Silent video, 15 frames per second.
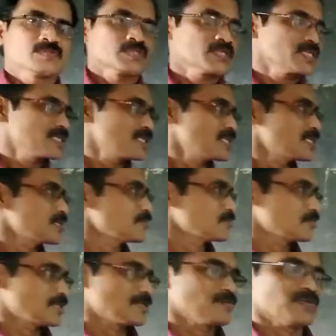Okay, till now you
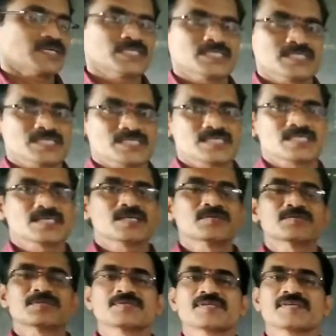have learnt
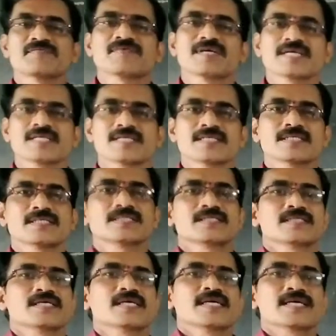how to divide
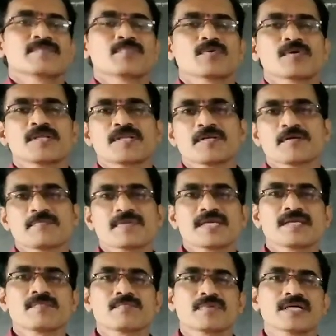a
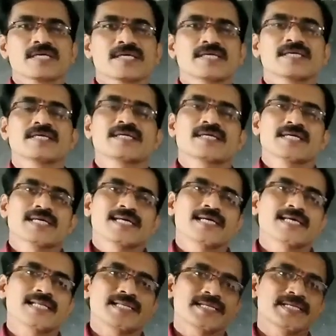polynomial by a
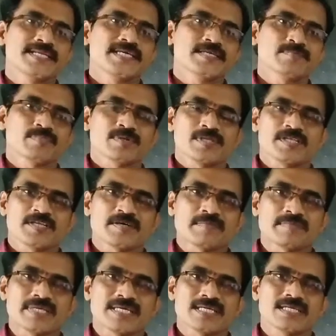linear
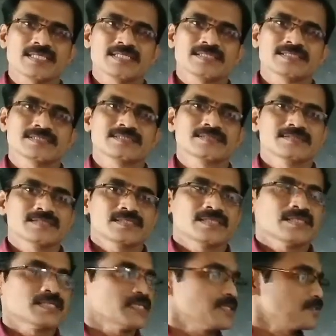polynomial.
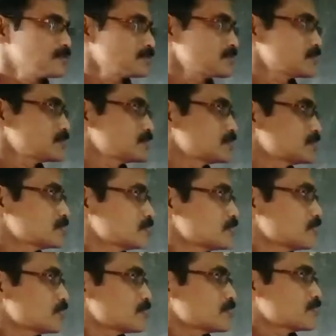Now
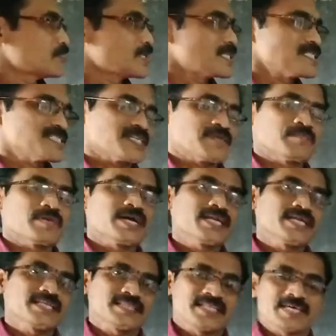what is
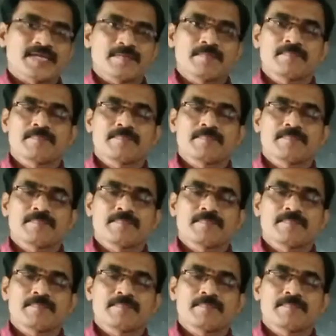remainder theorem?